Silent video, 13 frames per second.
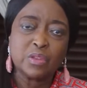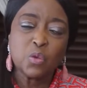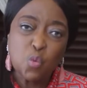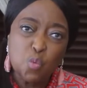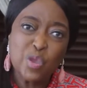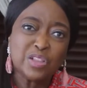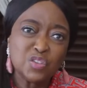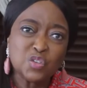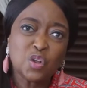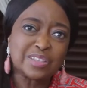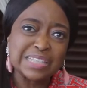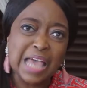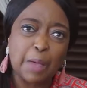Will
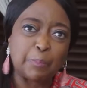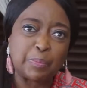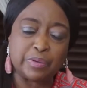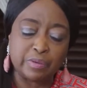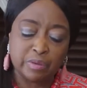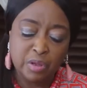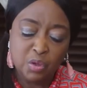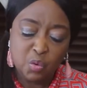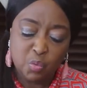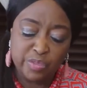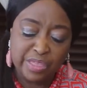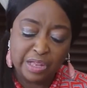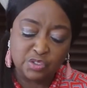not happen
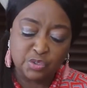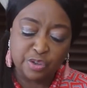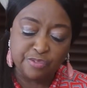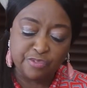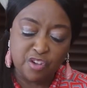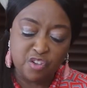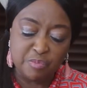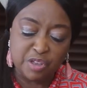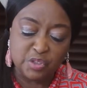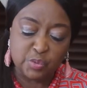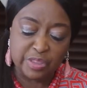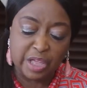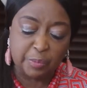without your
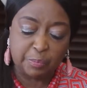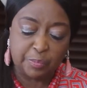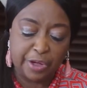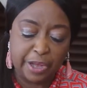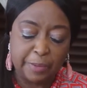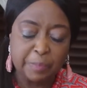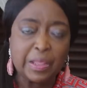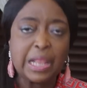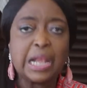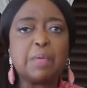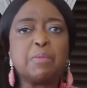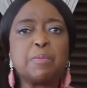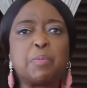involvement, without prayer.
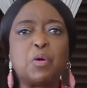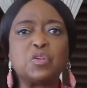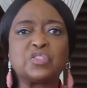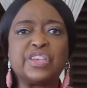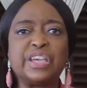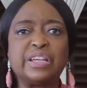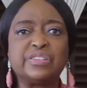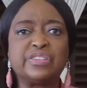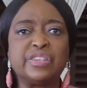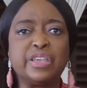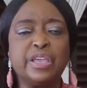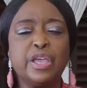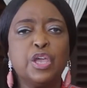Let me pause here and
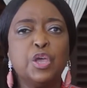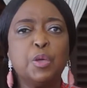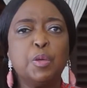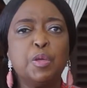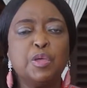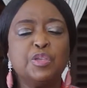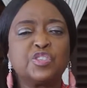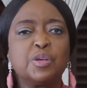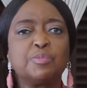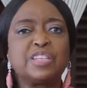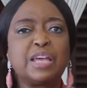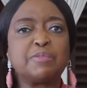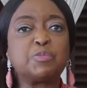say,
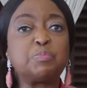sometimes